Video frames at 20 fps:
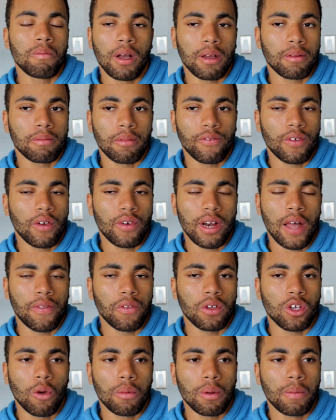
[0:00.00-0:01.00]
My favorite
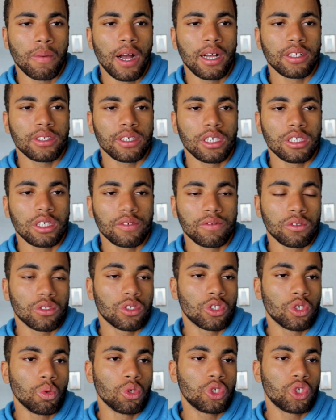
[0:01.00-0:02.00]
athlete, Kobe Bryant, says, if you
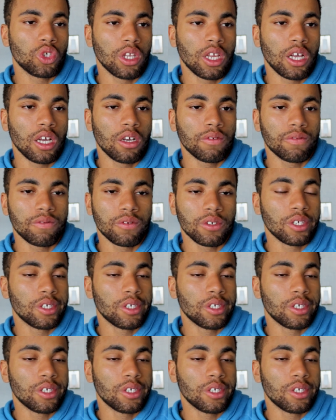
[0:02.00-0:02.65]
do what you love,